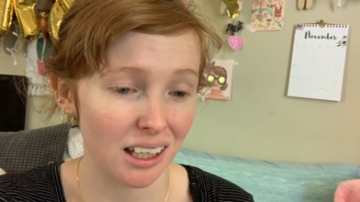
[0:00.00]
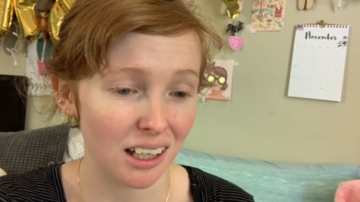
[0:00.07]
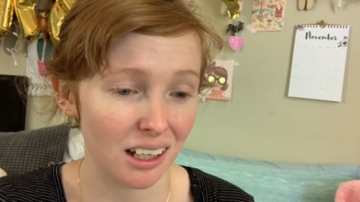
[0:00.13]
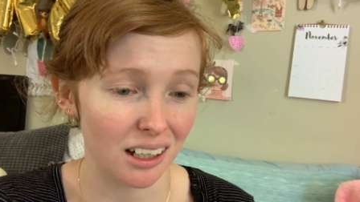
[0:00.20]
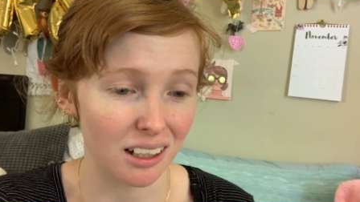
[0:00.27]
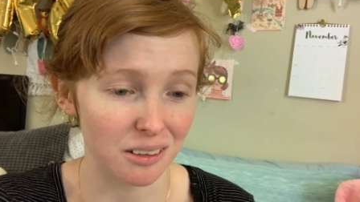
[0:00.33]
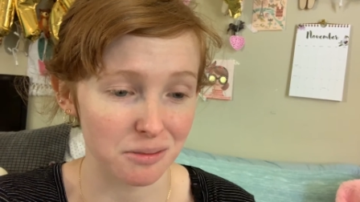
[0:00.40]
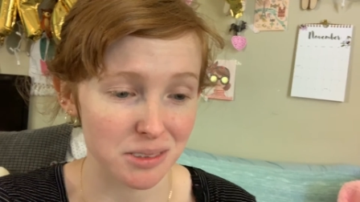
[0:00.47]

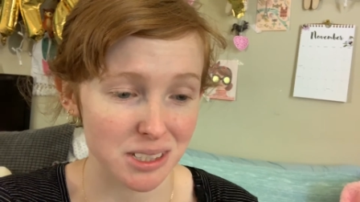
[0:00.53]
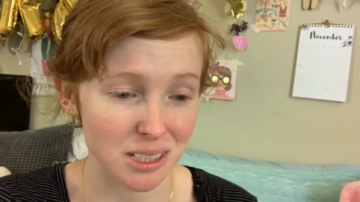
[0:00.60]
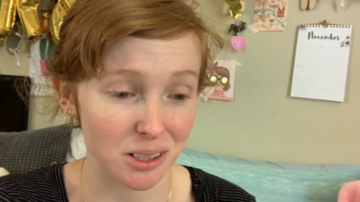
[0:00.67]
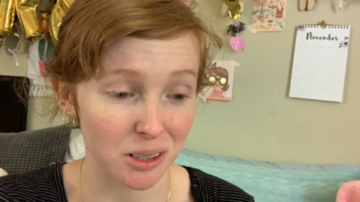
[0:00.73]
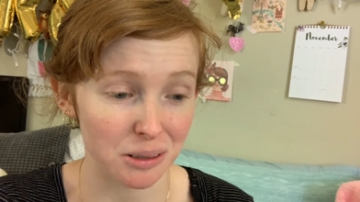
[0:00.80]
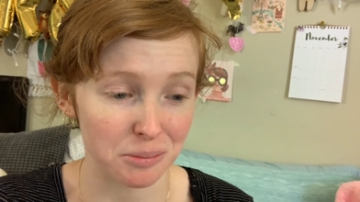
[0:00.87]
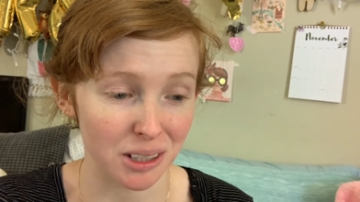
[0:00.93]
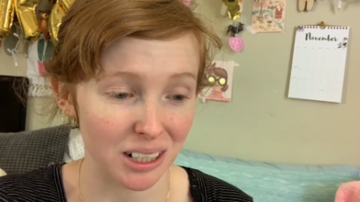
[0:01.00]
Um, so
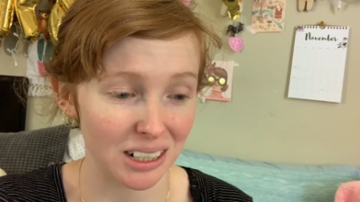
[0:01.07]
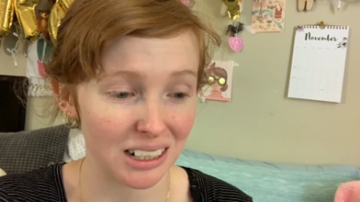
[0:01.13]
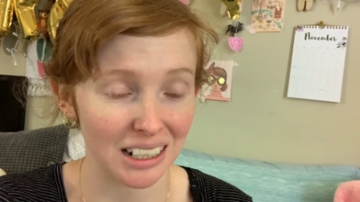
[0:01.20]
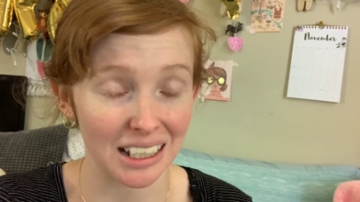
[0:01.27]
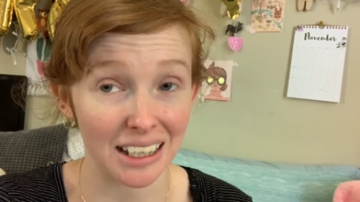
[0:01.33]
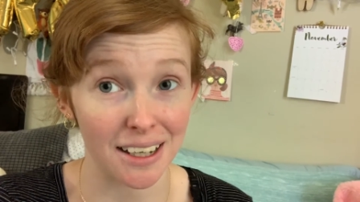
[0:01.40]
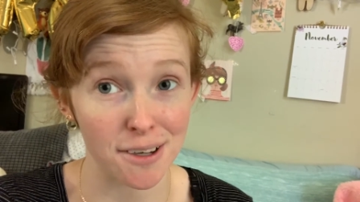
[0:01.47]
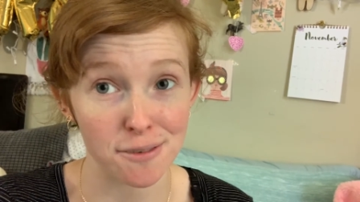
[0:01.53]
I'm not going to
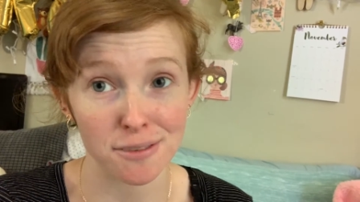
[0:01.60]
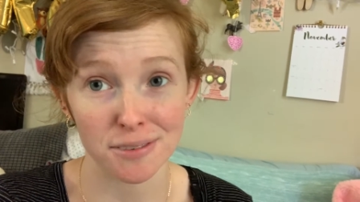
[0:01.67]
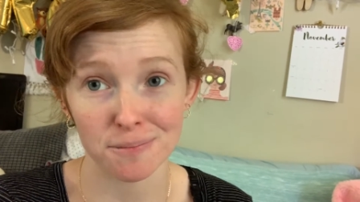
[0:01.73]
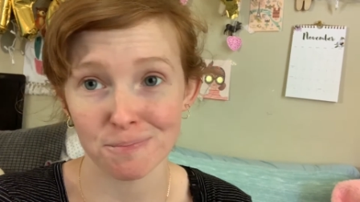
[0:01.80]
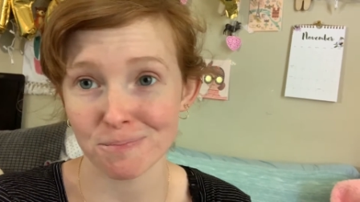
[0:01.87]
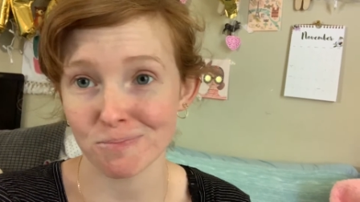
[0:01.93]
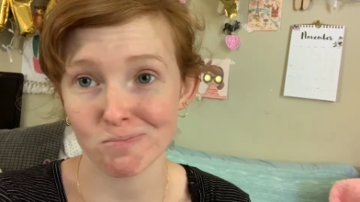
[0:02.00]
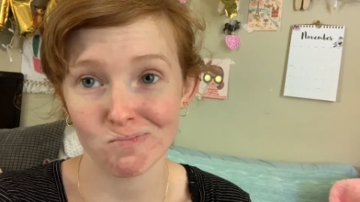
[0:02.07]
have
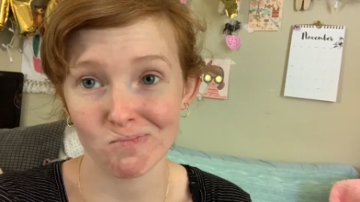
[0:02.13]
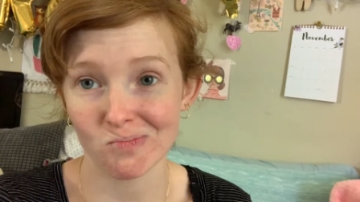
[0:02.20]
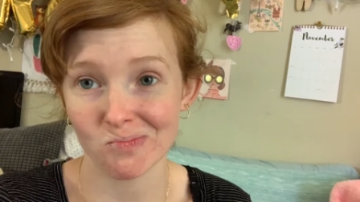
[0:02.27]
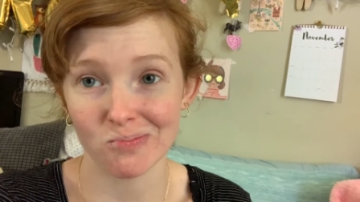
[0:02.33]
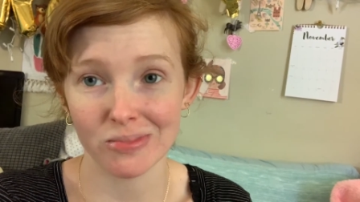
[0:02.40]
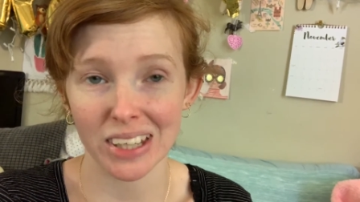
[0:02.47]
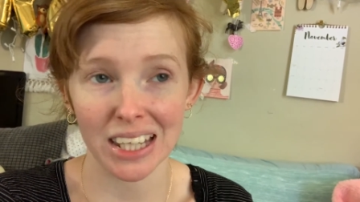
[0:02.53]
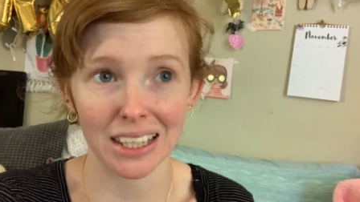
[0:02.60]

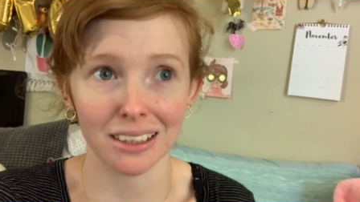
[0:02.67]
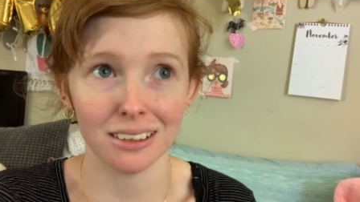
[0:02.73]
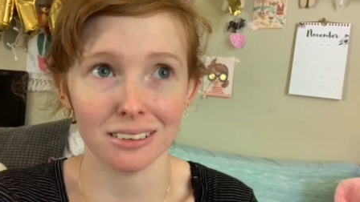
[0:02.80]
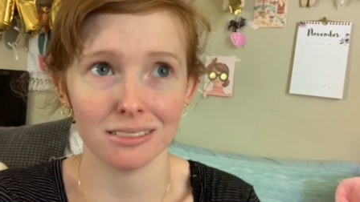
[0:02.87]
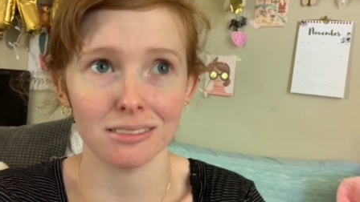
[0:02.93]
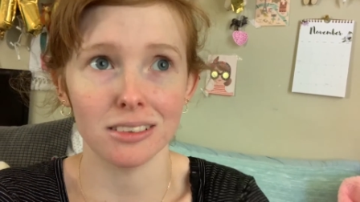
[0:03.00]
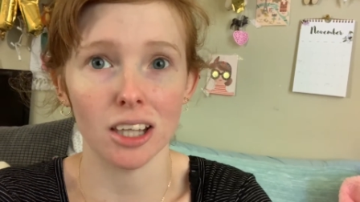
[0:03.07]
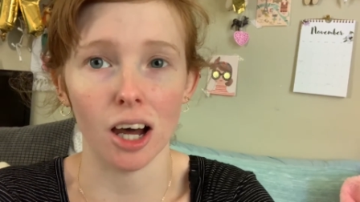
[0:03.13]
like
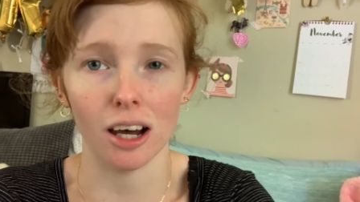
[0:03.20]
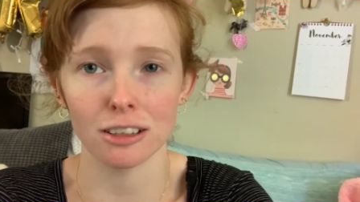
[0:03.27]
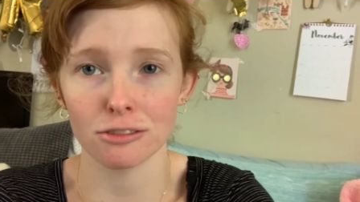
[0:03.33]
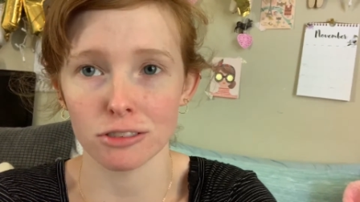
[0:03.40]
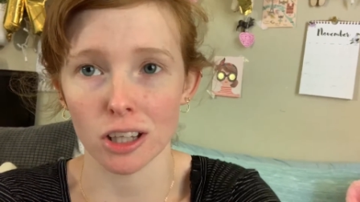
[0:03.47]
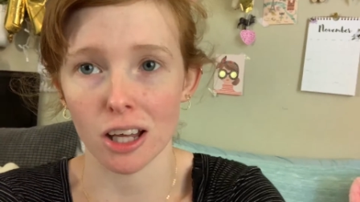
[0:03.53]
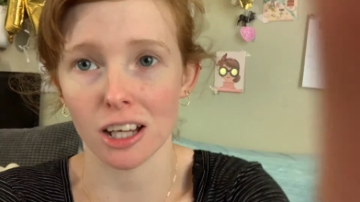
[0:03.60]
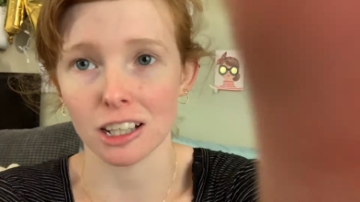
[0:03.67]

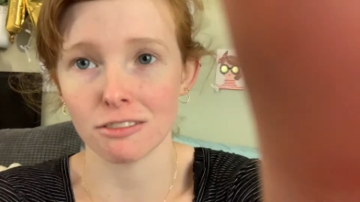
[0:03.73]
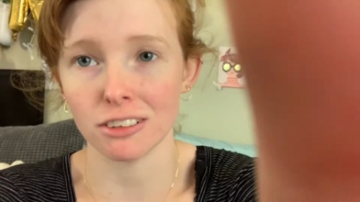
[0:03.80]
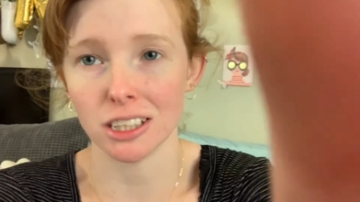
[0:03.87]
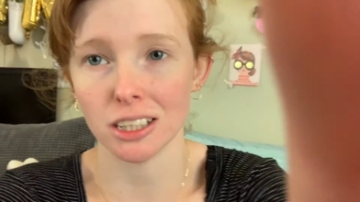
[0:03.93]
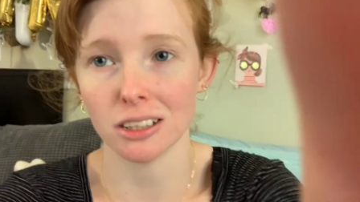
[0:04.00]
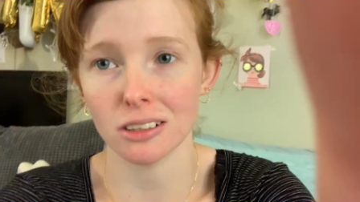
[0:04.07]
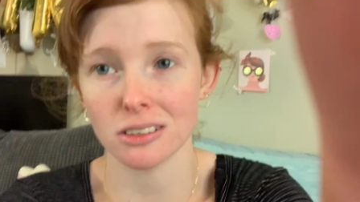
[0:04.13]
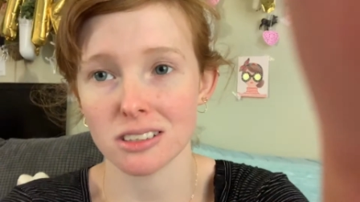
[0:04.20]
non-vlog
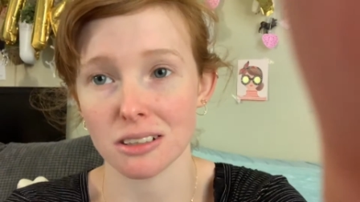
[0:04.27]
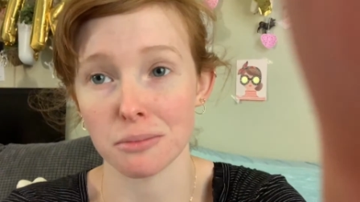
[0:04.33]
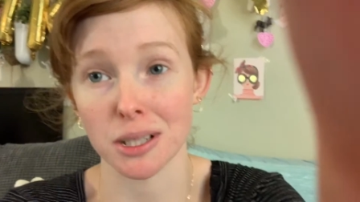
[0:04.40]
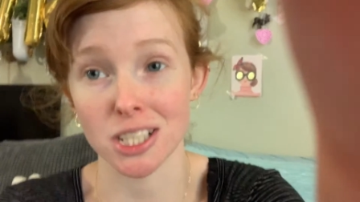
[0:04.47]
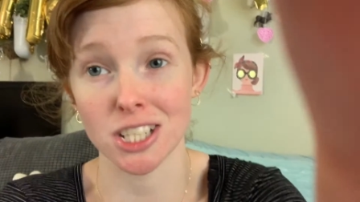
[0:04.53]
videos on my